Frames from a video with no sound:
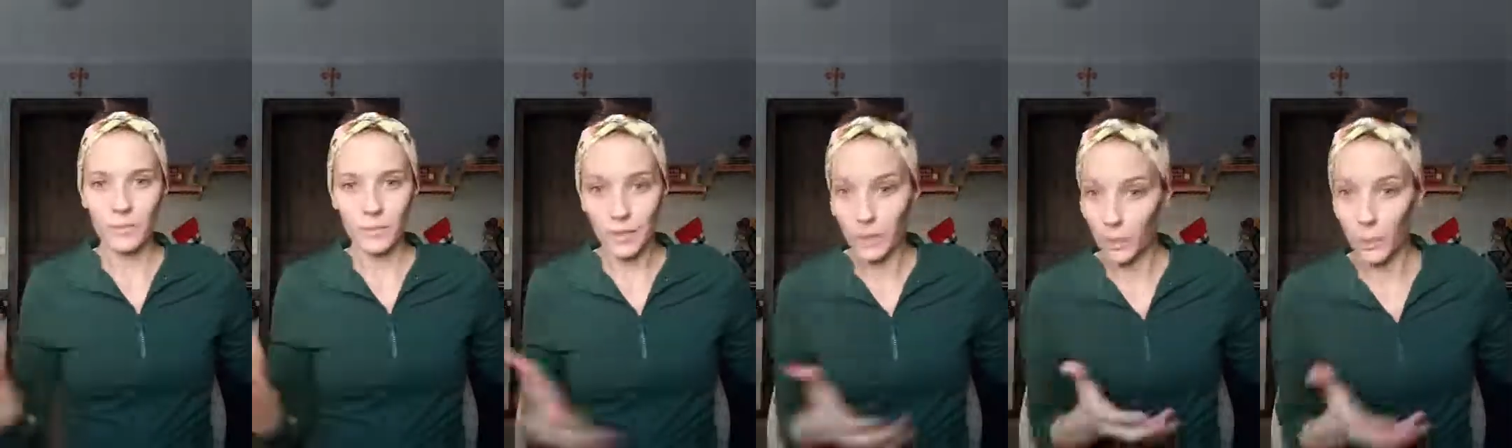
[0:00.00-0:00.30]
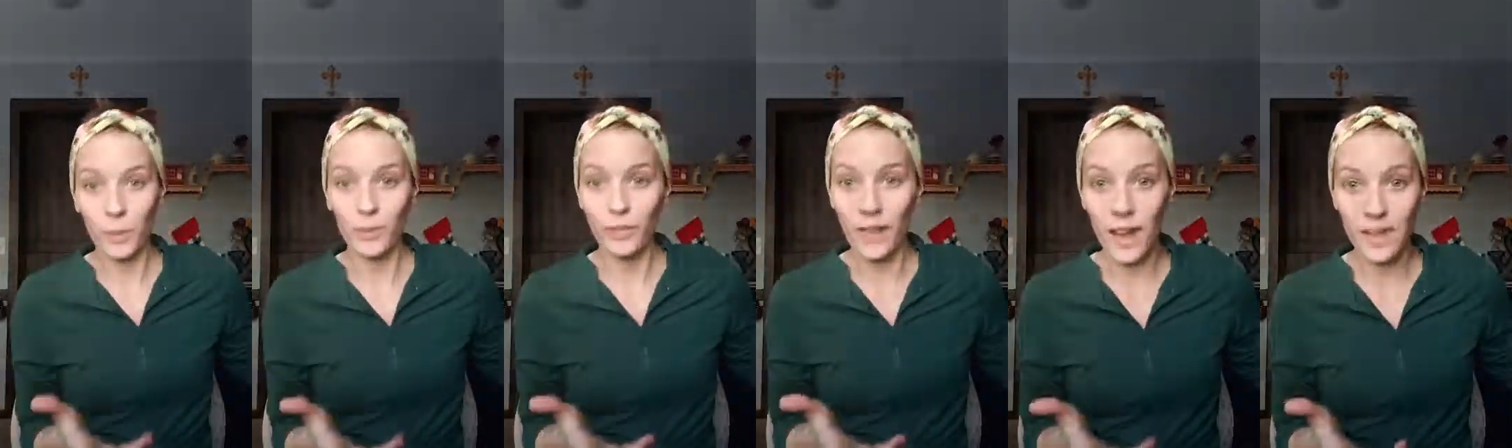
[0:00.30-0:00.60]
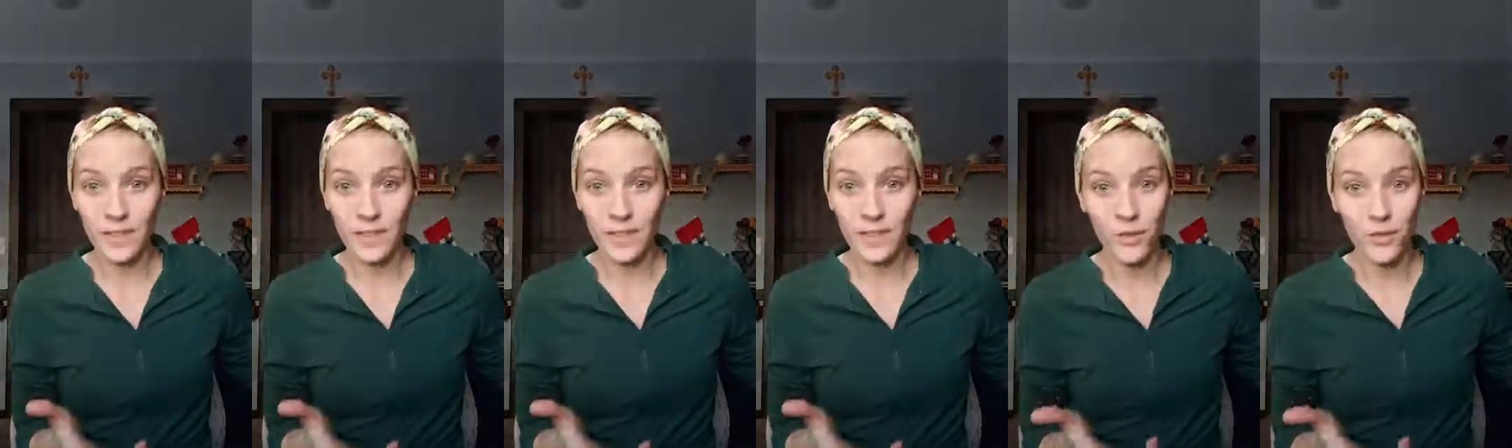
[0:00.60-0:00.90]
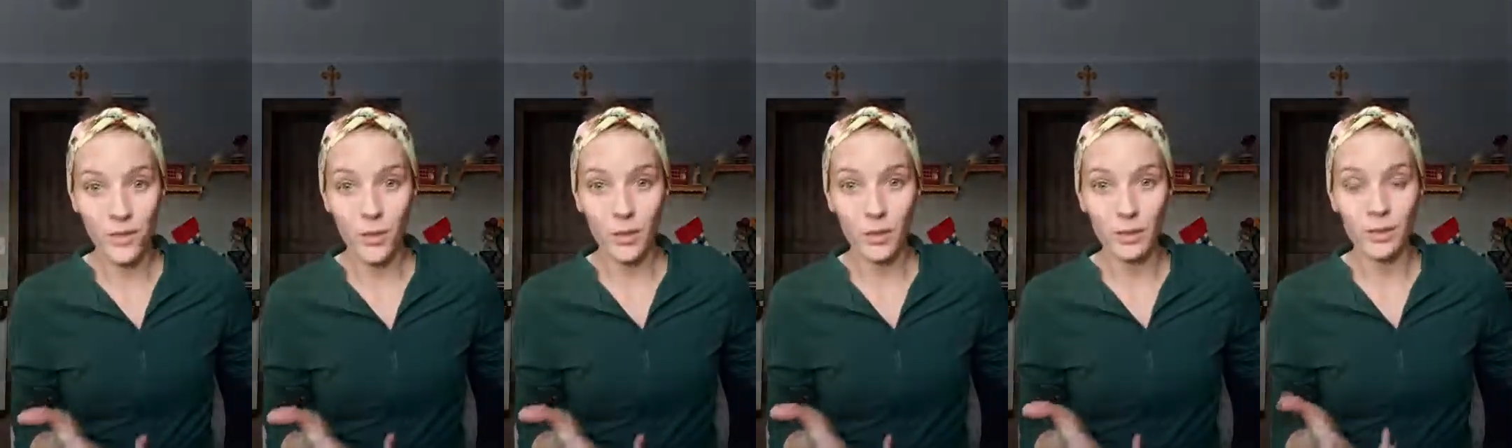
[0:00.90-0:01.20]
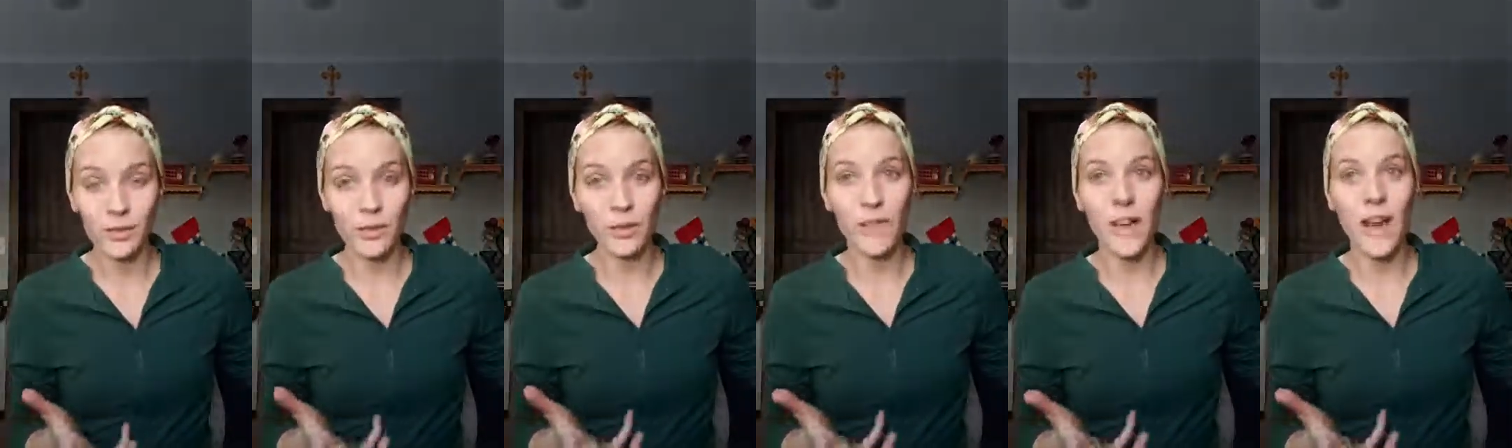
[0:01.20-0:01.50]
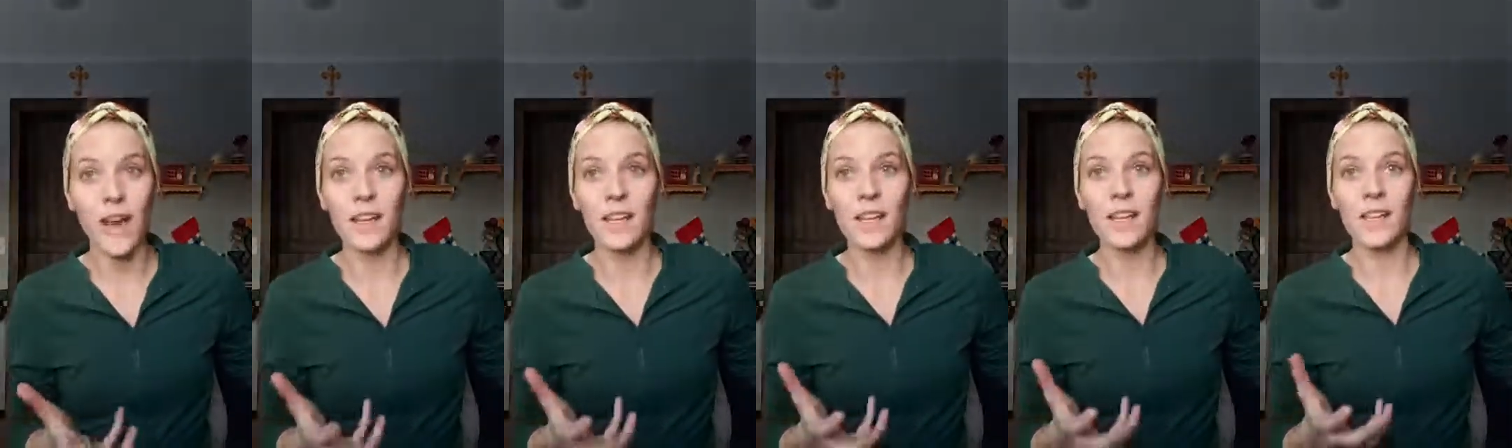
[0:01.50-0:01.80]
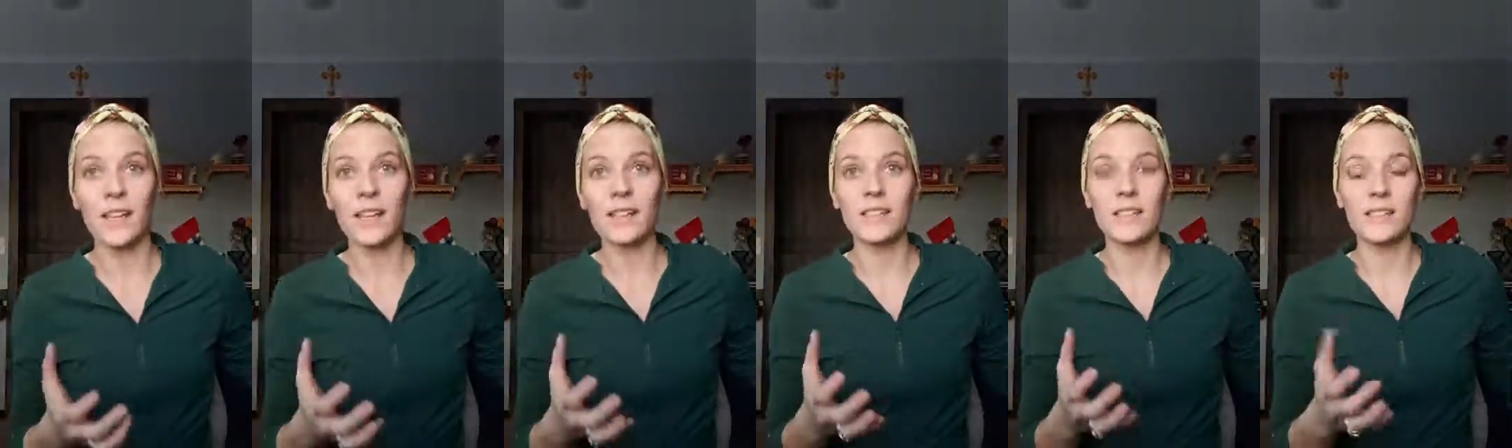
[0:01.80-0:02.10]
going to provide that for you. So that
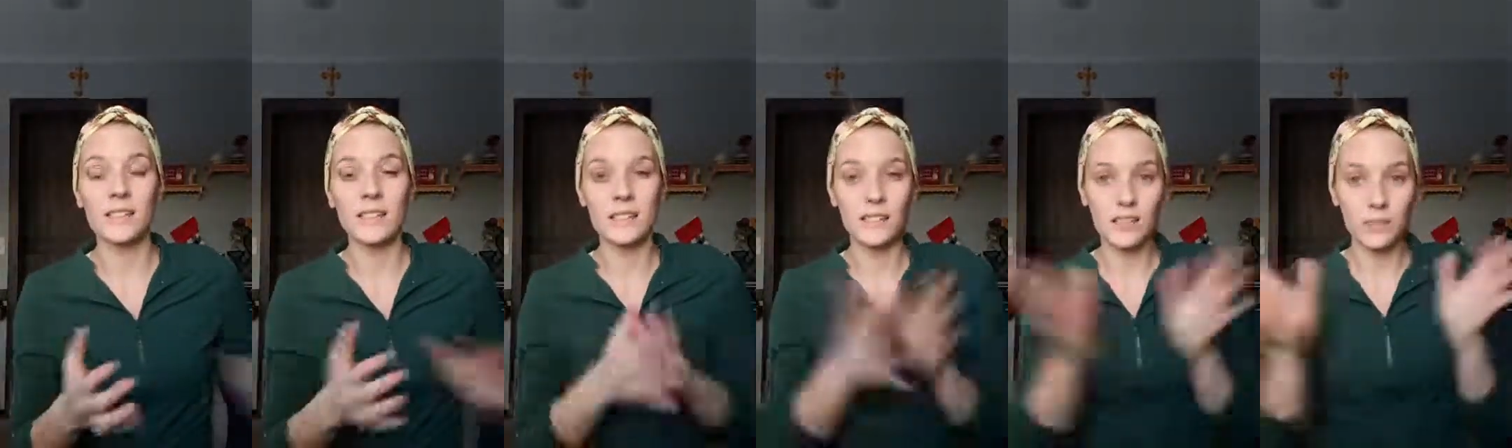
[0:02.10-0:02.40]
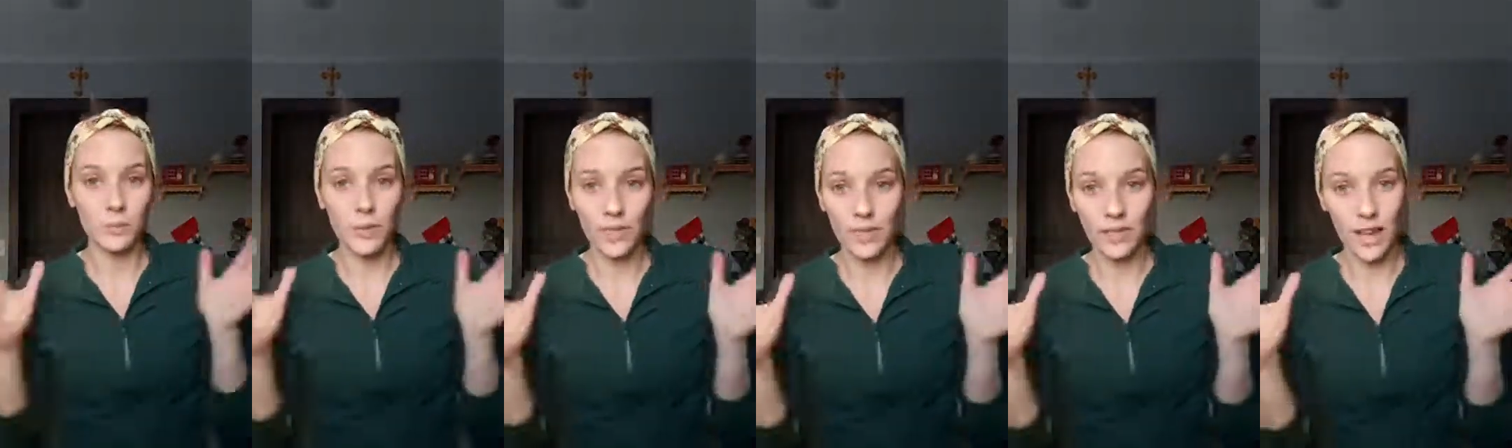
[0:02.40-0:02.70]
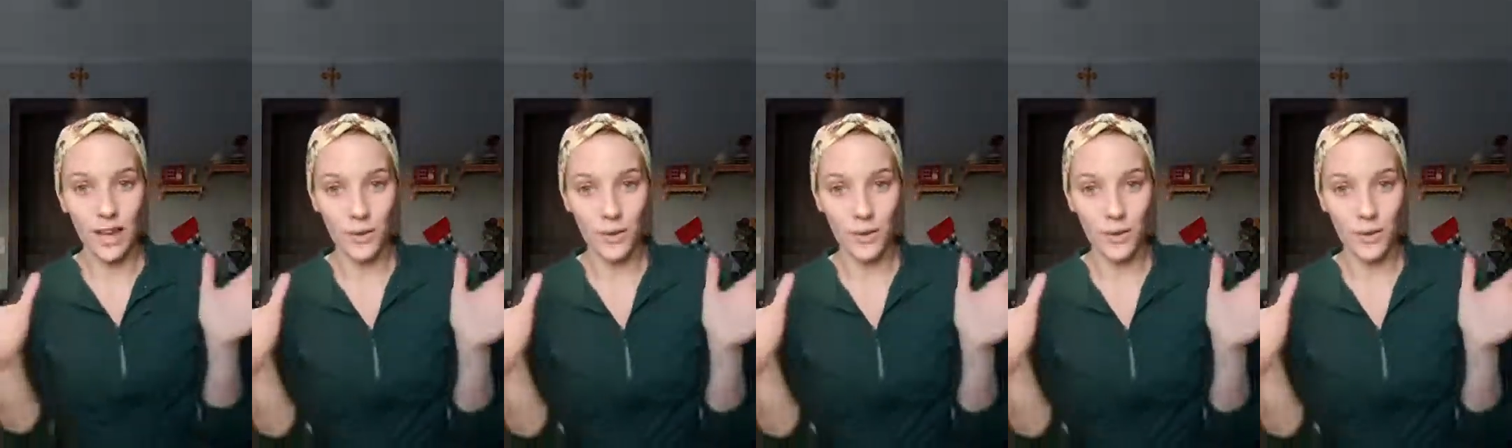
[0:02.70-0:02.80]
is this week.